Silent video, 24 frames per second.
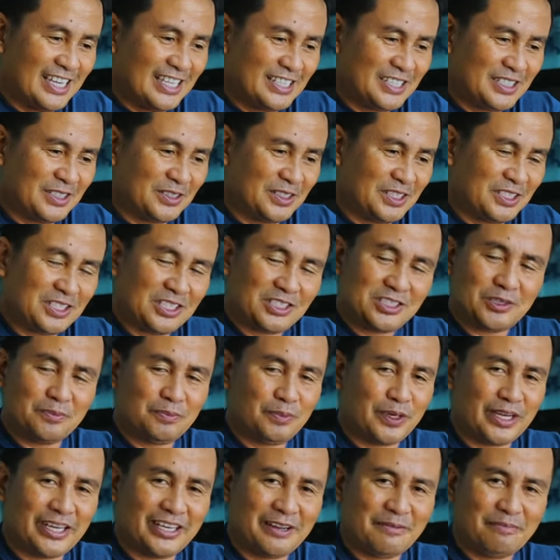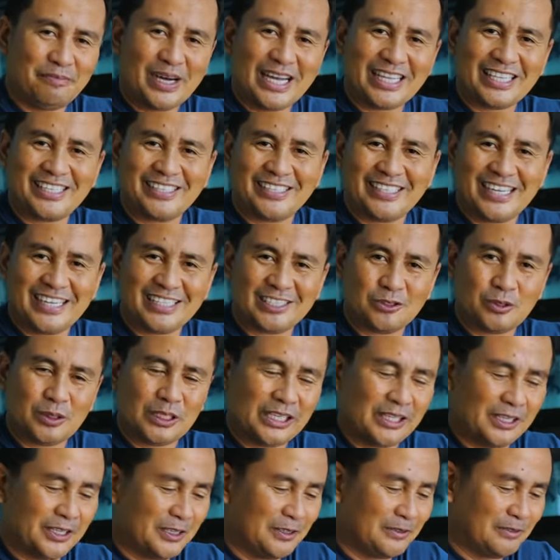So this is the bread and butter
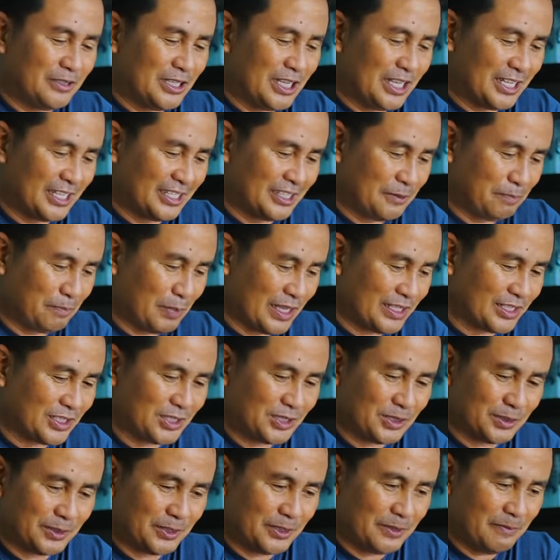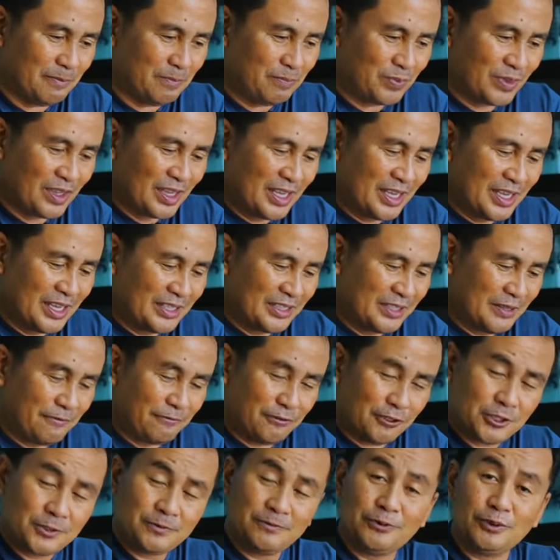actually of the pet store. The
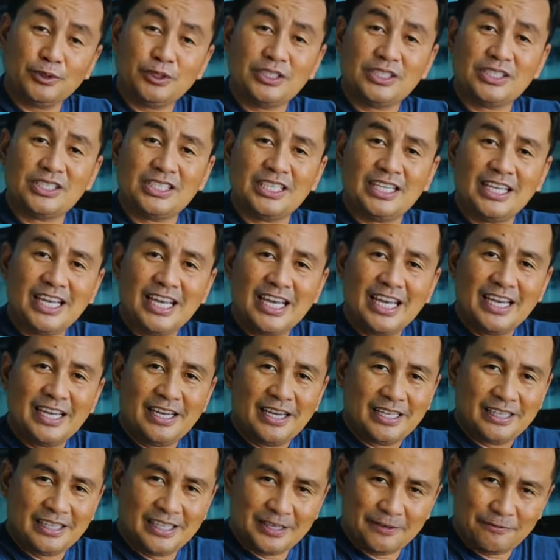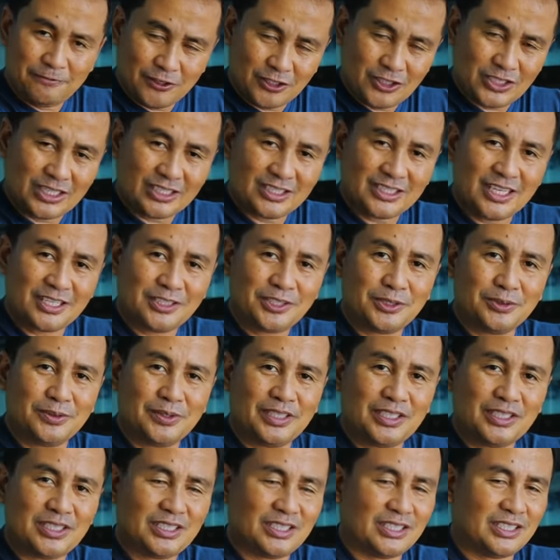fish foods, the fish
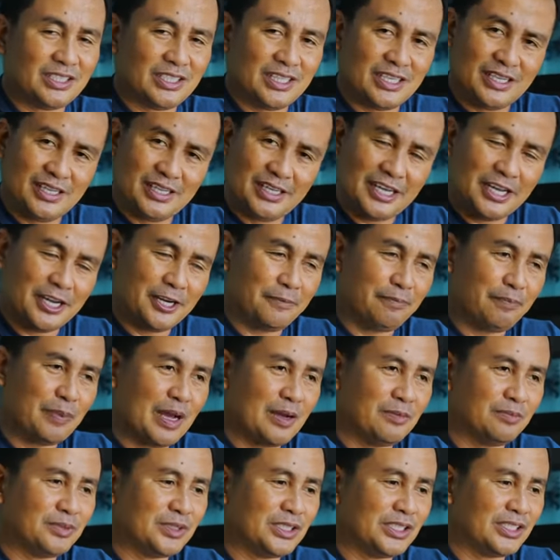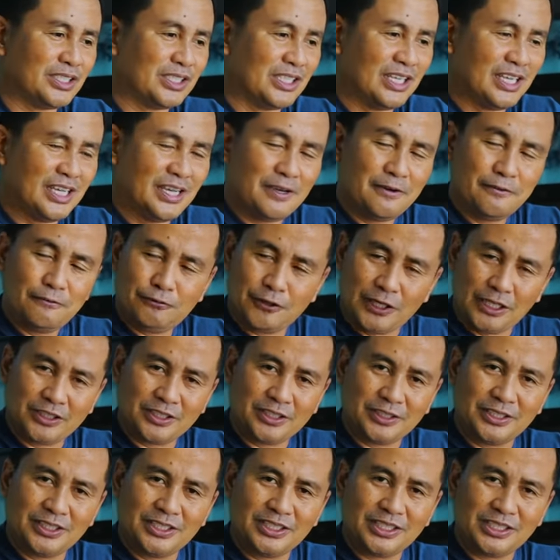accessories, air pumps,
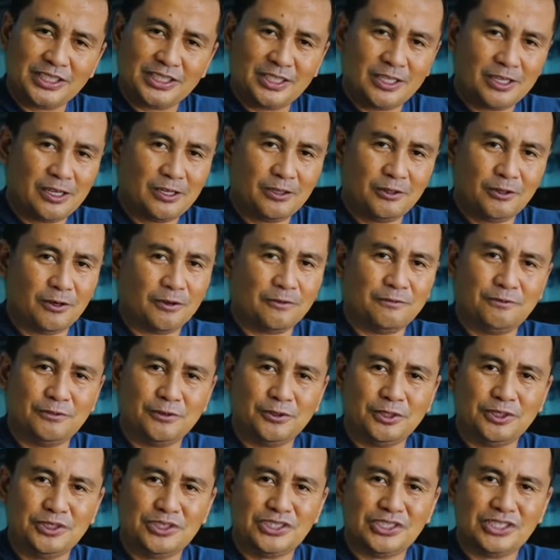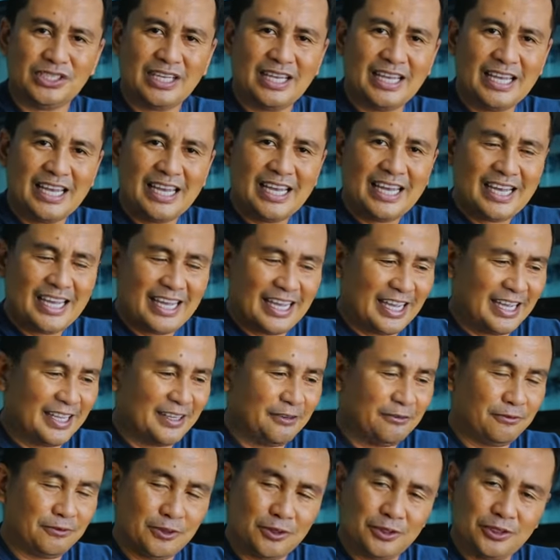filters, dog foods,
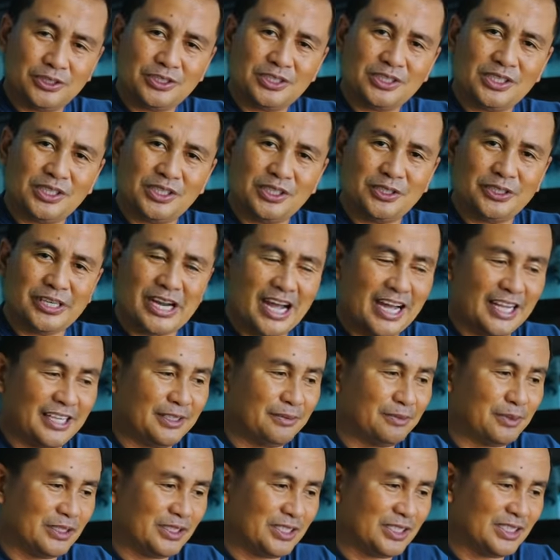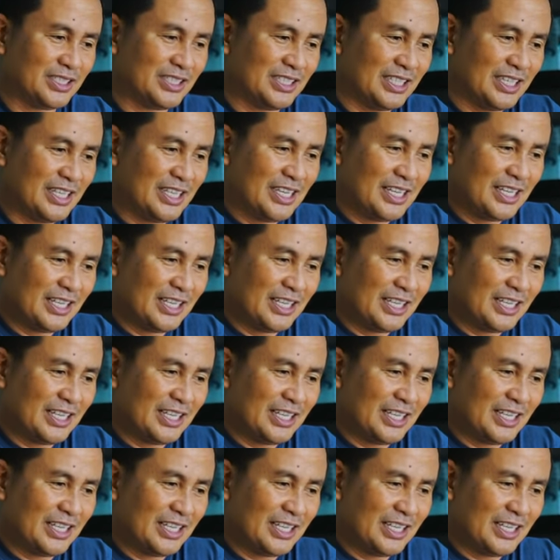and of course your animals.